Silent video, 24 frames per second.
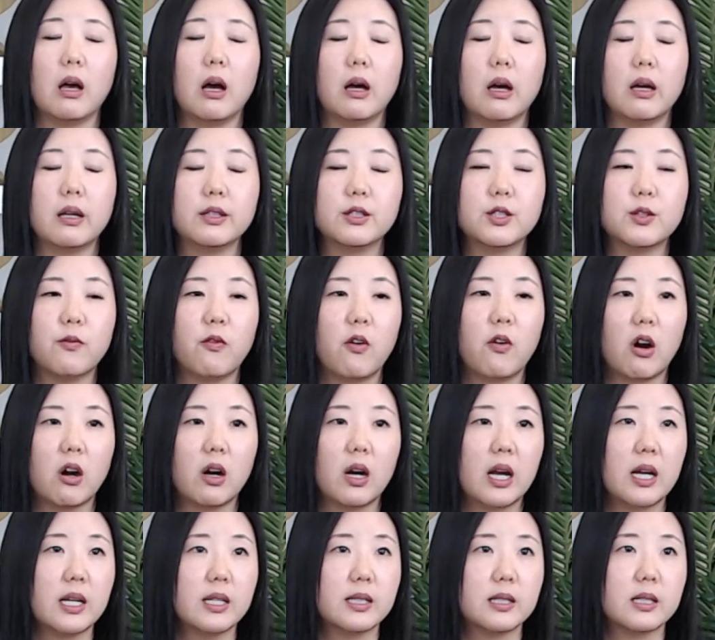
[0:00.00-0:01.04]
as far
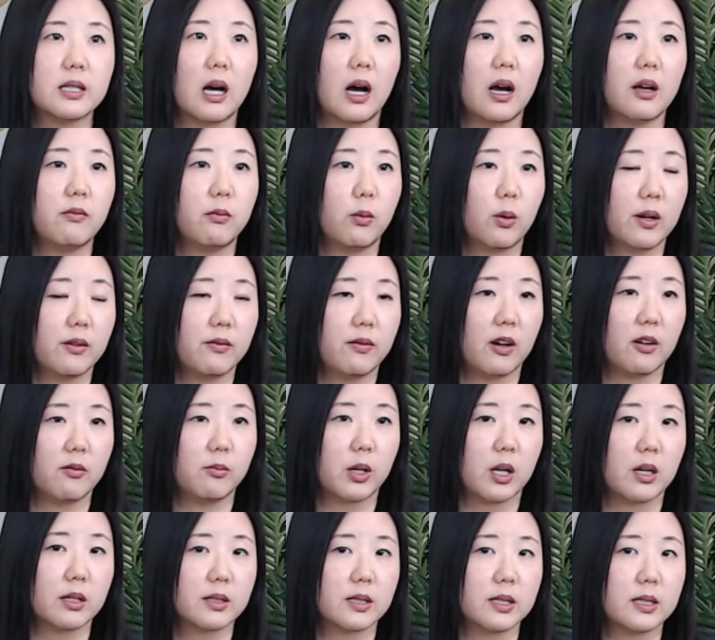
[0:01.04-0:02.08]
as the I-485
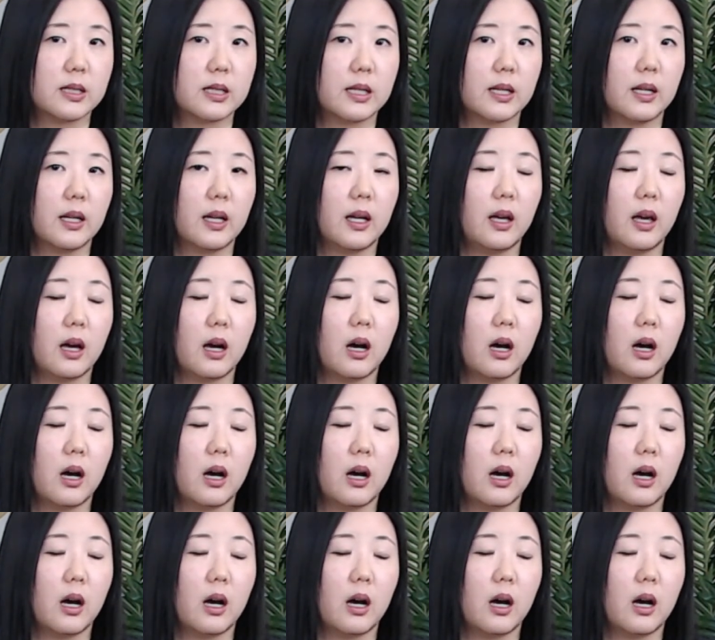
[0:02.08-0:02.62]
processing,